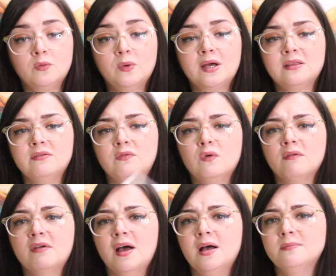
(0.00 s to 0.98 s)
We got the Four
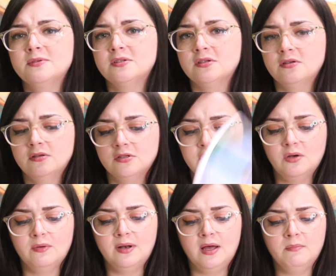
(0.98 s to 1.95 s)
of Cups
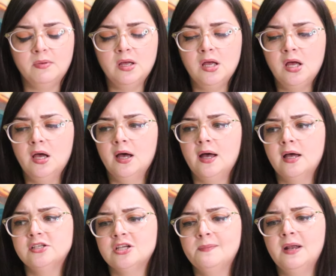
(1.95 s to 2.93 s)
showing up.
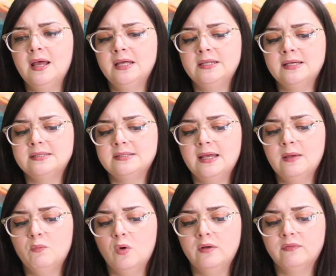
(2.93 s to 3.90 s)
Uh, Gemini had that
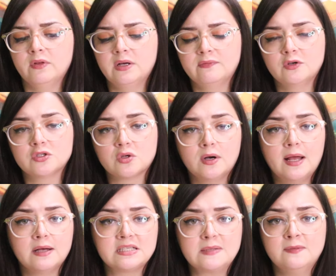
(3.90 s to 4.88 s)
same one for their first card
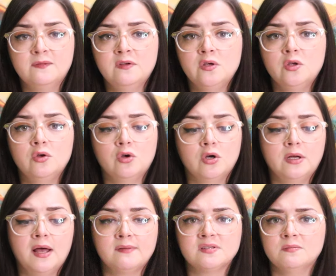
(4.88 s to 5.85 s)
out. Some of you, you
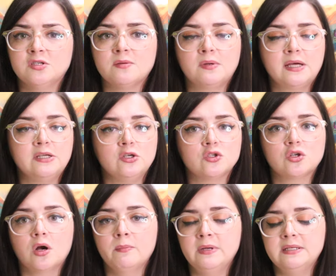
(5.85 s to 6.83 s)
could have some Gemini in your
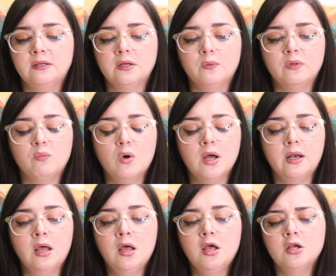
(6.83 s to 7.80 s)
chart, be dealing with
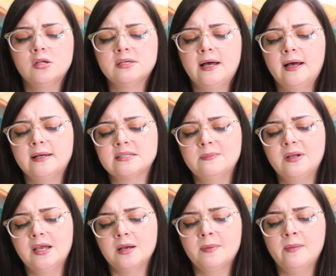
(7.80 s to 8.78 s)
one. Uh,
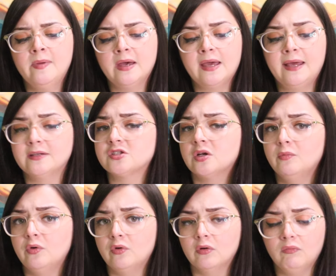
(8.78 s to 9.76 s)
somebody here may be a Cancer,
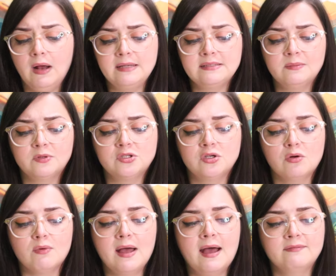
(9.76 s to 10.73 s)
Moon, or Rising, but you
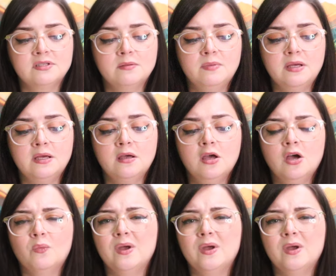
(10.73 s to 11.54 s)
don't have to be.